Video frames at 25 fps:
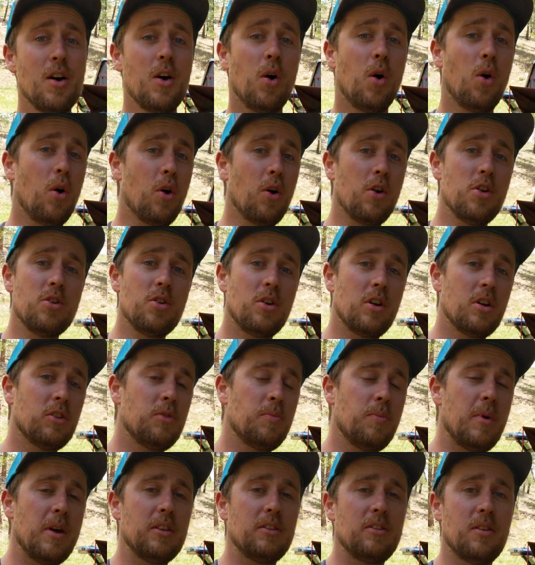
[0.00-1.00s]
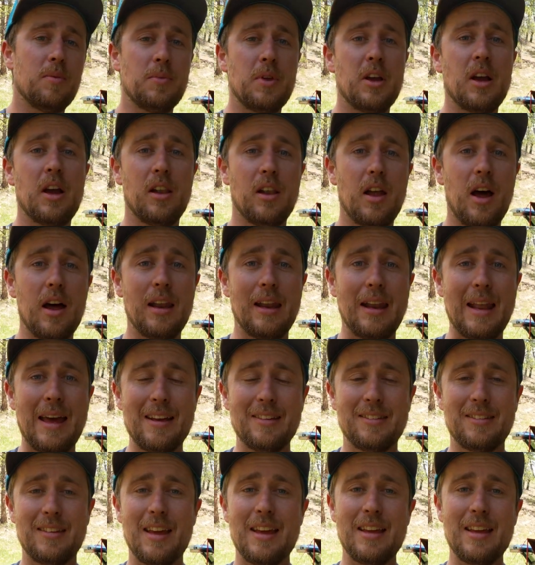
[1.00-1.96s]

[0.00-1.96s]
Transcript: Or you can spend something a lot less